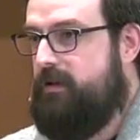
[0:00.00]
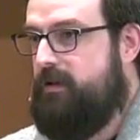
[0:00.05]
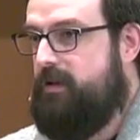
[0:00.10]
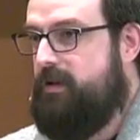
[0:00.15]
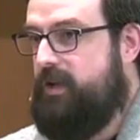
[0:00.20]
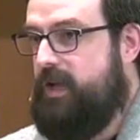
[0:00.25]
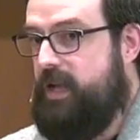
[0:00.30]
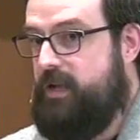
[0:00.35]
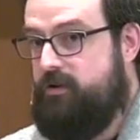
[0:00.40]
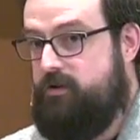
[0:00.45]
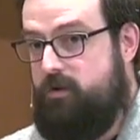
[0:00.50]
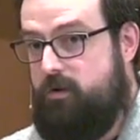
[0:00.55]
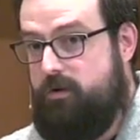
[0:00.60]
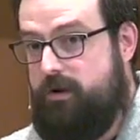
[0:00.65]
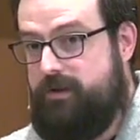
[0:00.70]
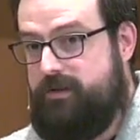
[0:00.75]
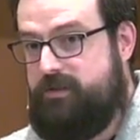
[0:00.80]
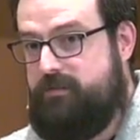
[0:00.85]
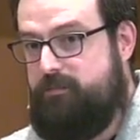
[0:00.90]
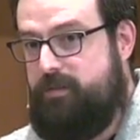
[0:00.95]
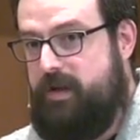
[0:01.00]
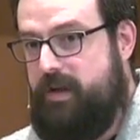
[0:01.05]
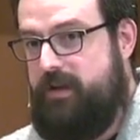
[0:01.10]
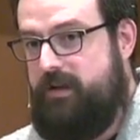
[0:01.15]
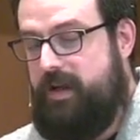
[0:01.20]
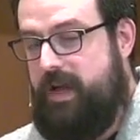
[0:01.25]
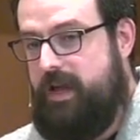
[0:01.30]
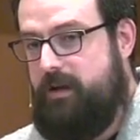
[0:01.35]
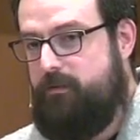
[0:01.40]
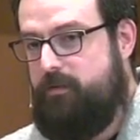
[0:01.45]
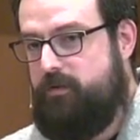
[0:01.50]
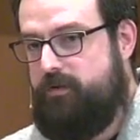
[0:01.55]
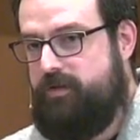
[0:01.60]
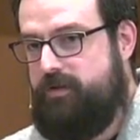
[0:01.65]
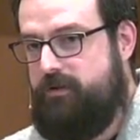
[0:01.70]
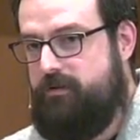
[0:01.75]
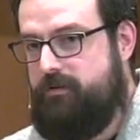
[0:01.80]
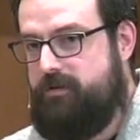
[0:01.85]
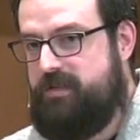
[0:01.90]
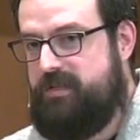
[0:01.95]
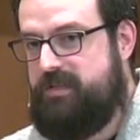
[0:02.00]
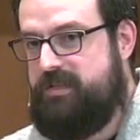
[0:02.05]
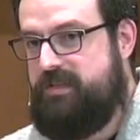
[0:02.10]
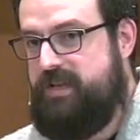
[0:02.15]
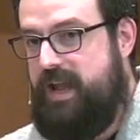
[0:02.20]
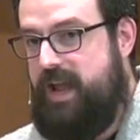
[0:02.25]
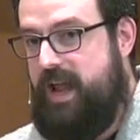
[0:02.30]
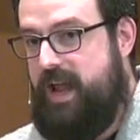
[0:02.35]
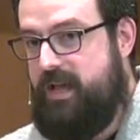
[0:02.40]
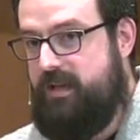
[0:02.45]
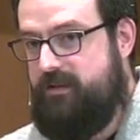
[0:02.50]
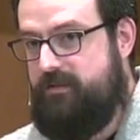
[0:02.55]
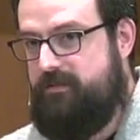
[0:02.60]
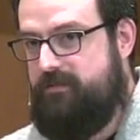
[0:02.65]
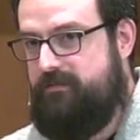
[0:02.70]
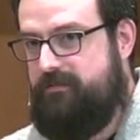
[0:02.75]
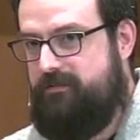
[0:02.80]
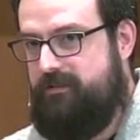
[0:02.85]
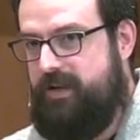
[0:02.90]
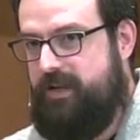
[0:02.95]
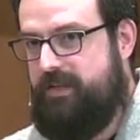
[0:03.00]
Endurance, being able to stand in the